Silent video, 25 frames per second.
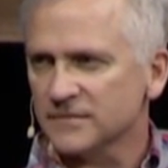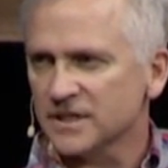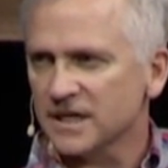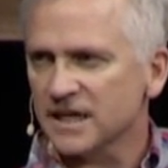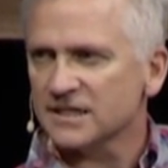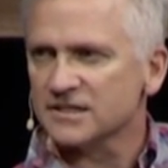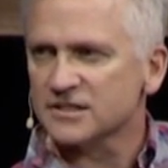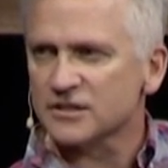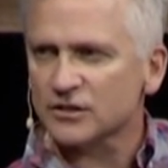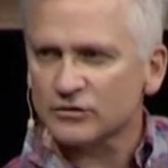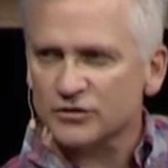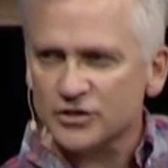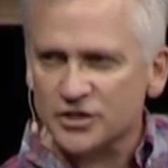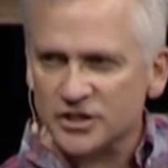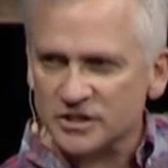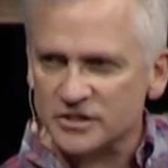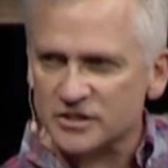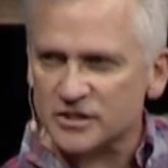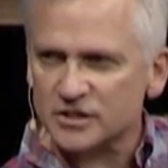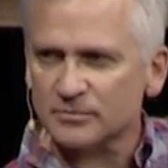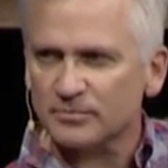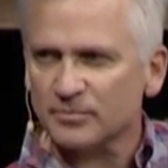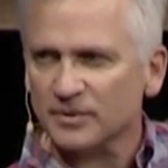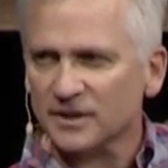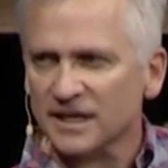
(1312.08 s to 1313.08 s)
And so,
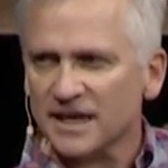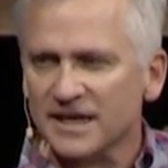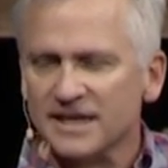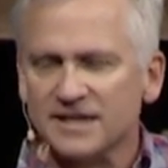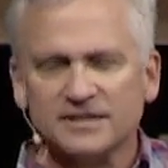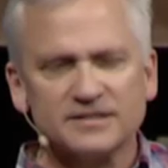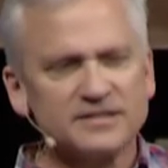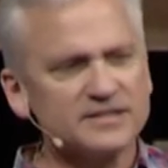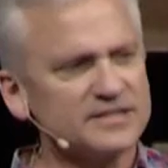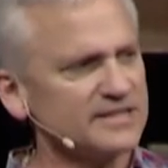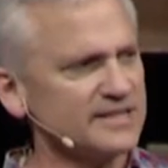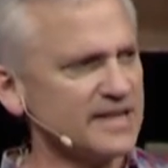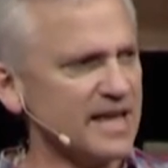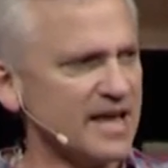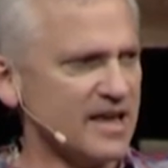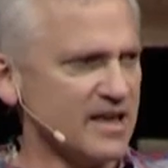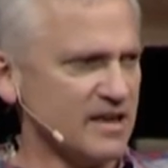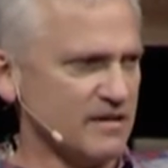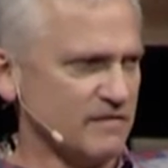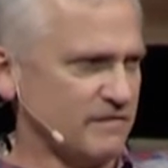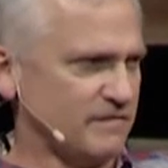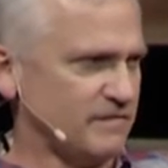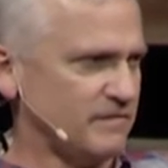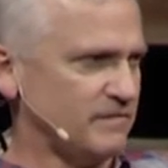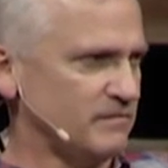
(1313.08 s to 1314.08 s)
just to play it
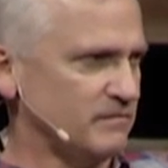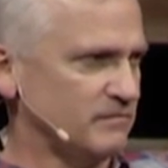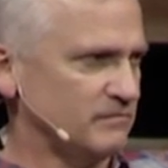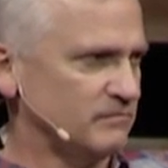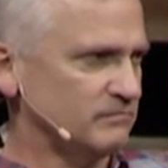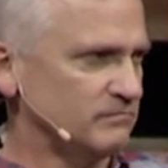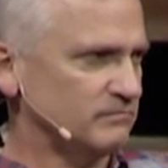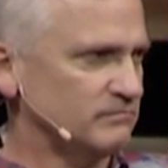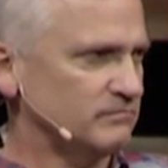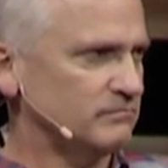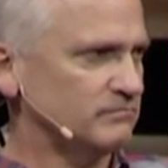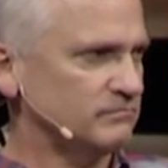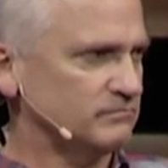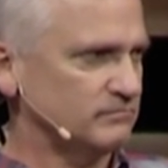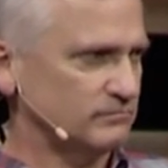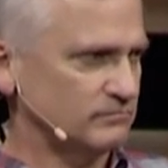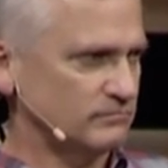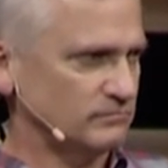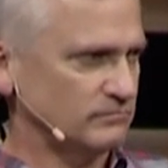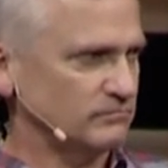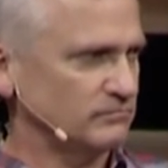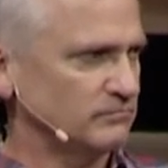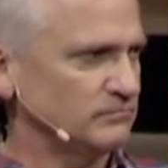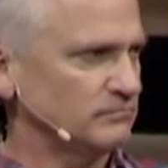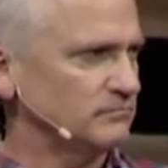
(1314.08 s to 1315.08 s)
safe,
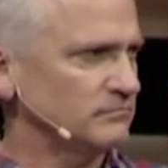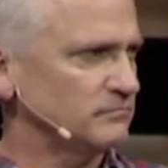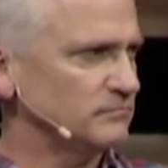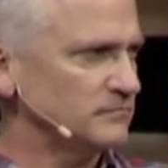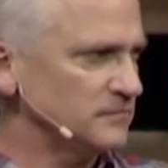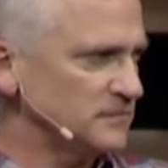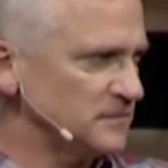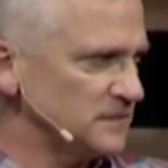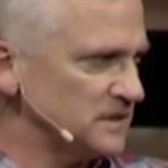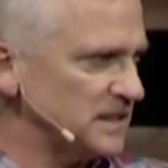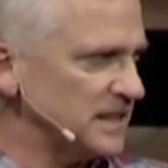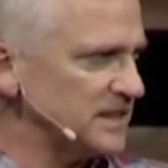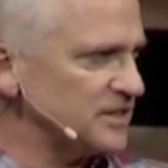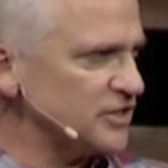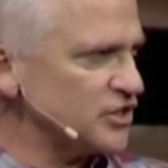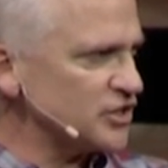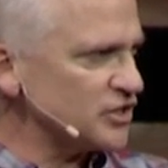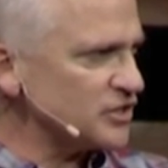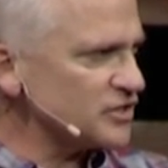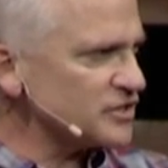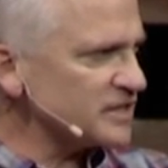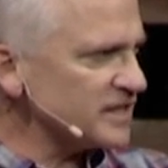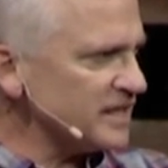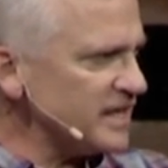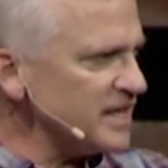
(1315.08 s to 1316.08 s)
let's
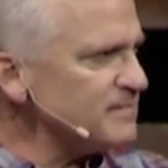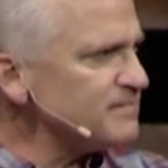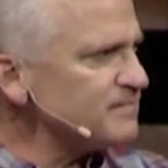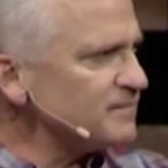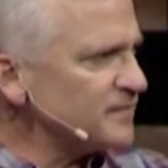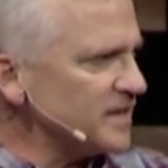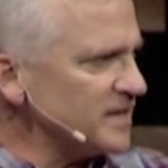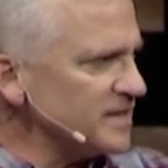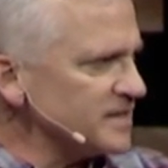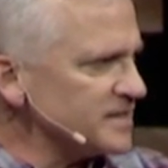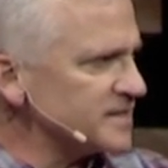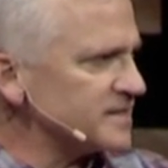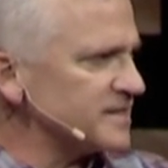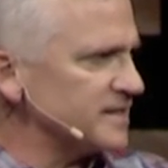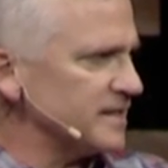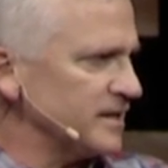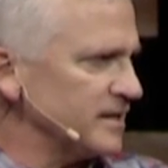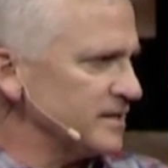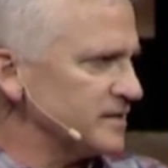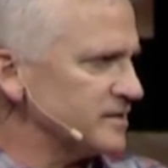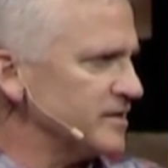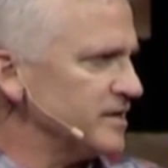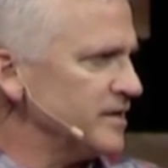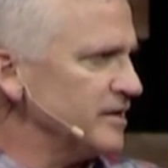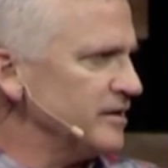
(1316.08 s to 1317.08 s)
just keep these
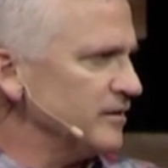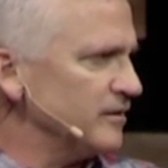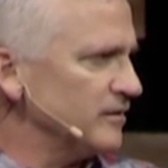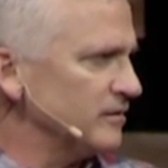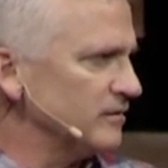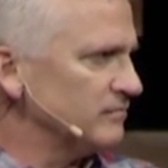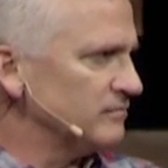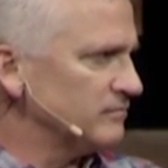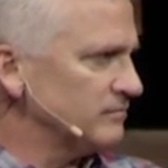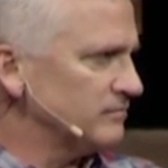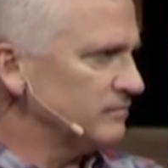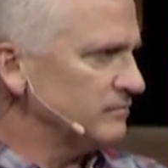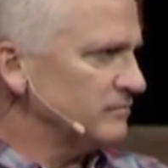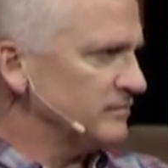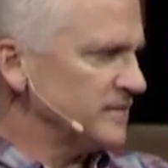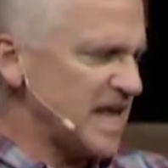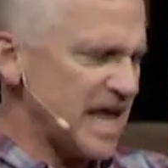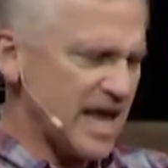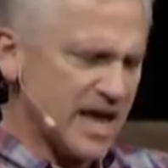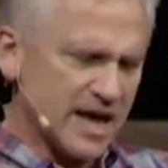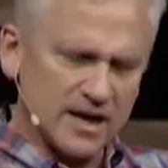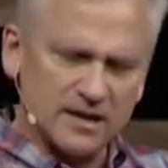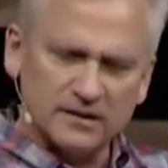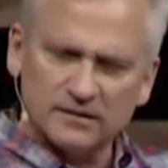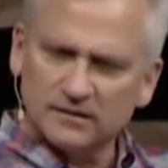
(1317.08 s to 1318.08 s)
things here.
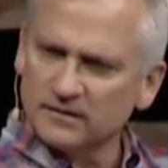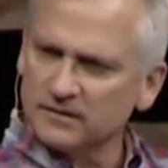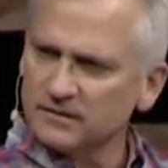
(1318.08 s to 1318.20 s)
Yeah,